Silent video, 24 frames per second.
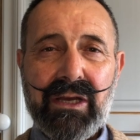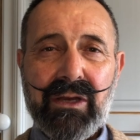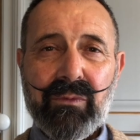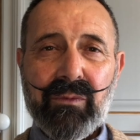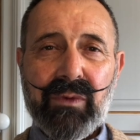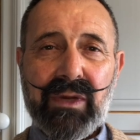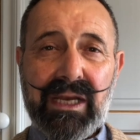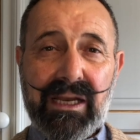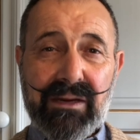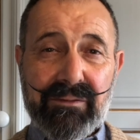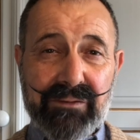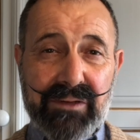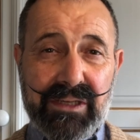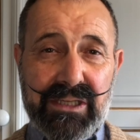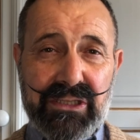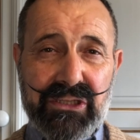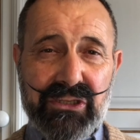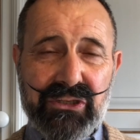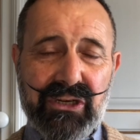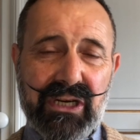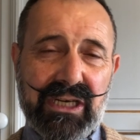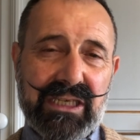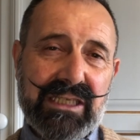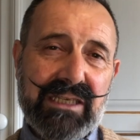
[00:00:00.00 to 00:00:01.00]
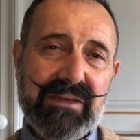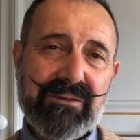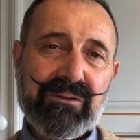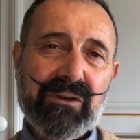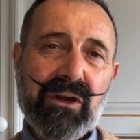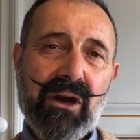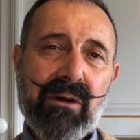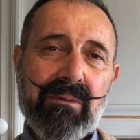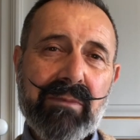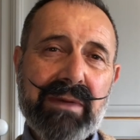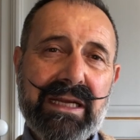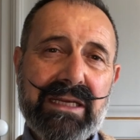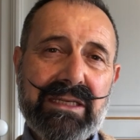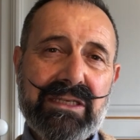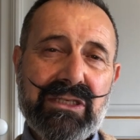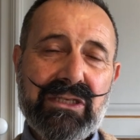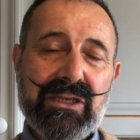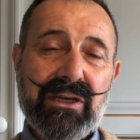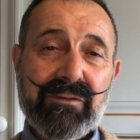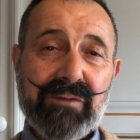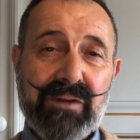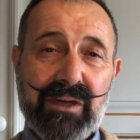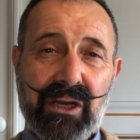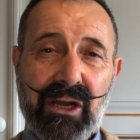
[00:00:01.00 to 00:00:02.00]
We love constructive comments,
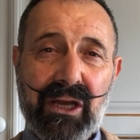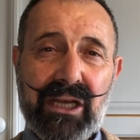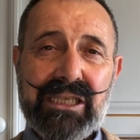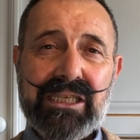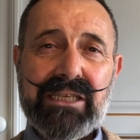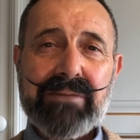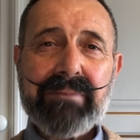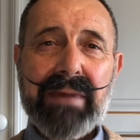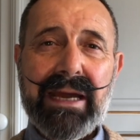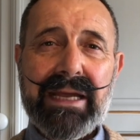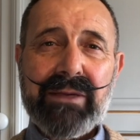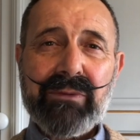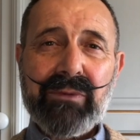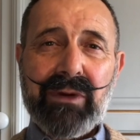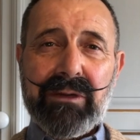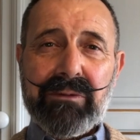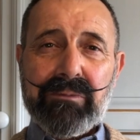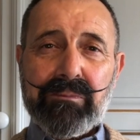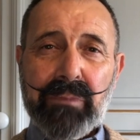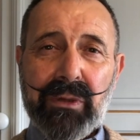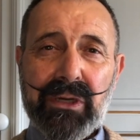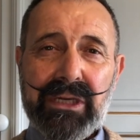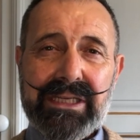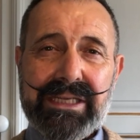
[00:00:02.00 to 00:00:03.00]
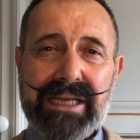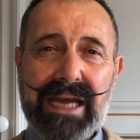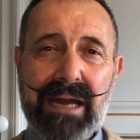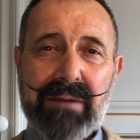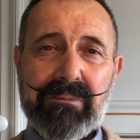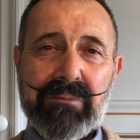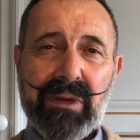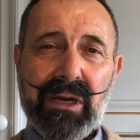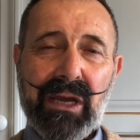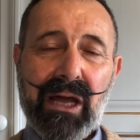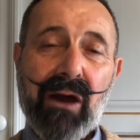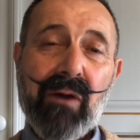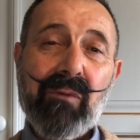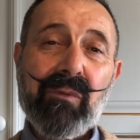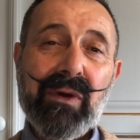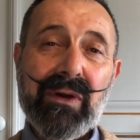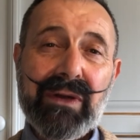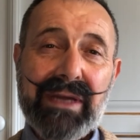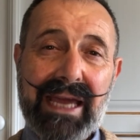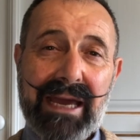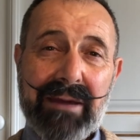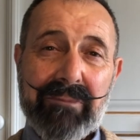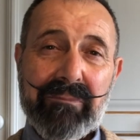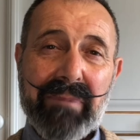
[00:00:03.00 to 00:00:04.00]
so if you'd like to make one, put it down below and we'll
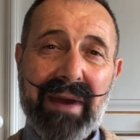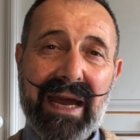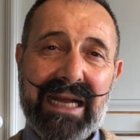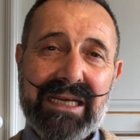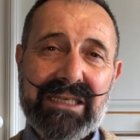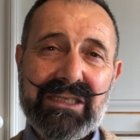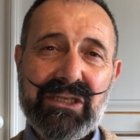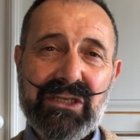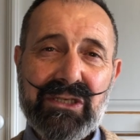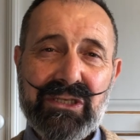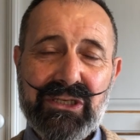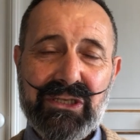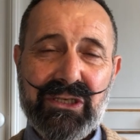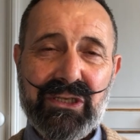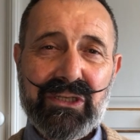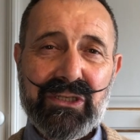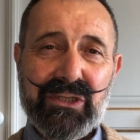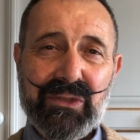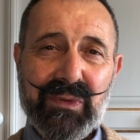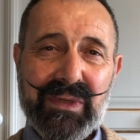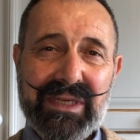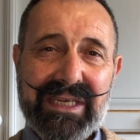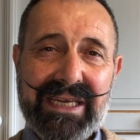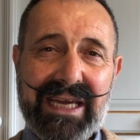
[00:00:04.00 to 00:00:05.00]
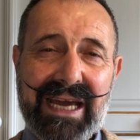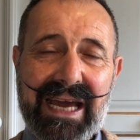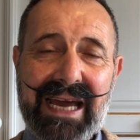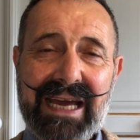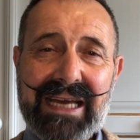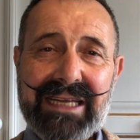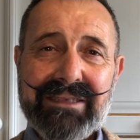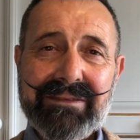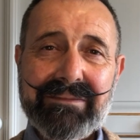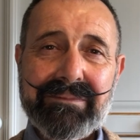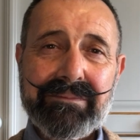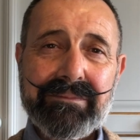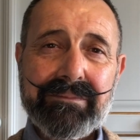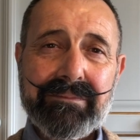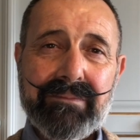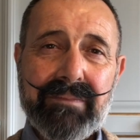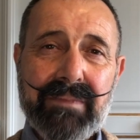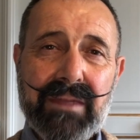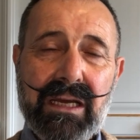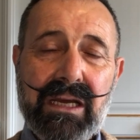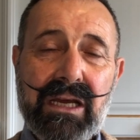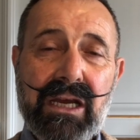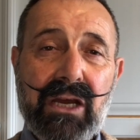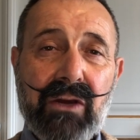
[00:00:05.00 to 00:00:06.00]
get back to you as soon as we can.
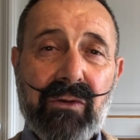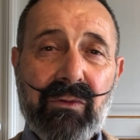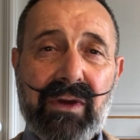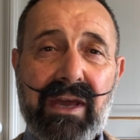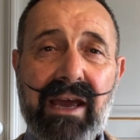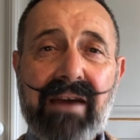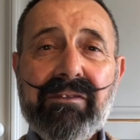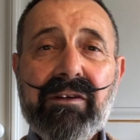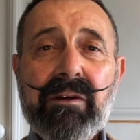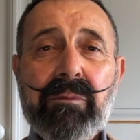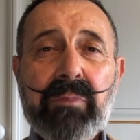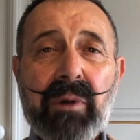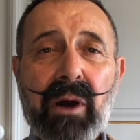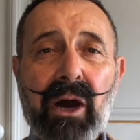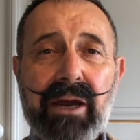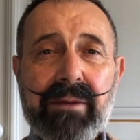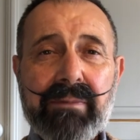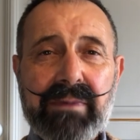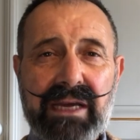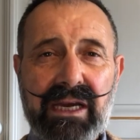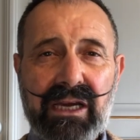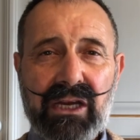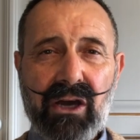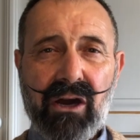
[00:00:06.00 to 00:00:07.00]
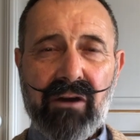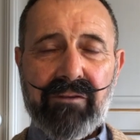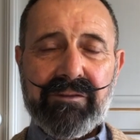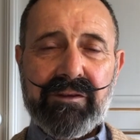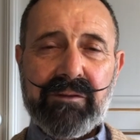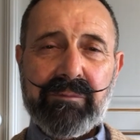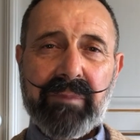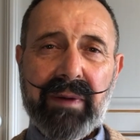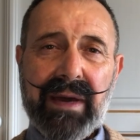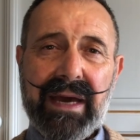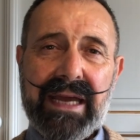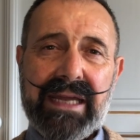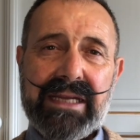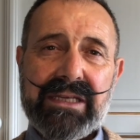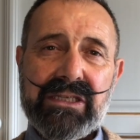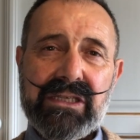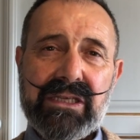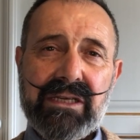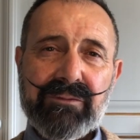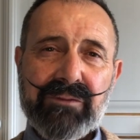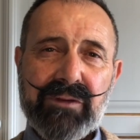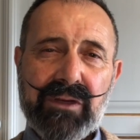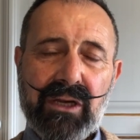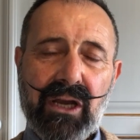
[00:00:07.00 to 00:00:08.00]
We have a Buy Me a Coffee page, and
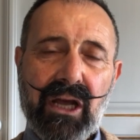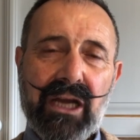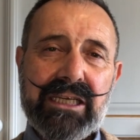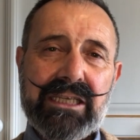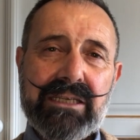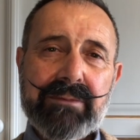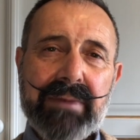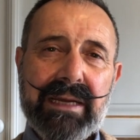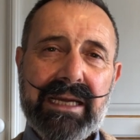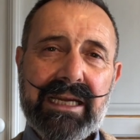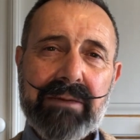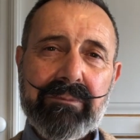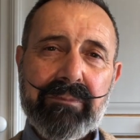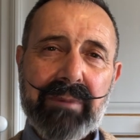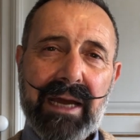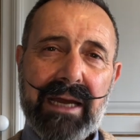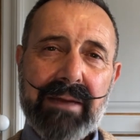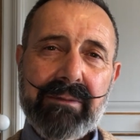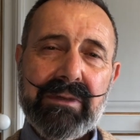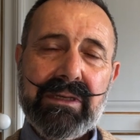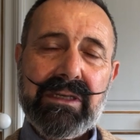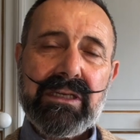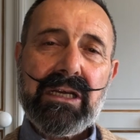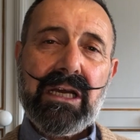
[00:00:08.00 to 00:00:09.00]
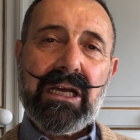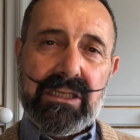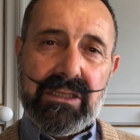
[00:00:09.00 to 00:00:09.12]
if you'd like to make a payment,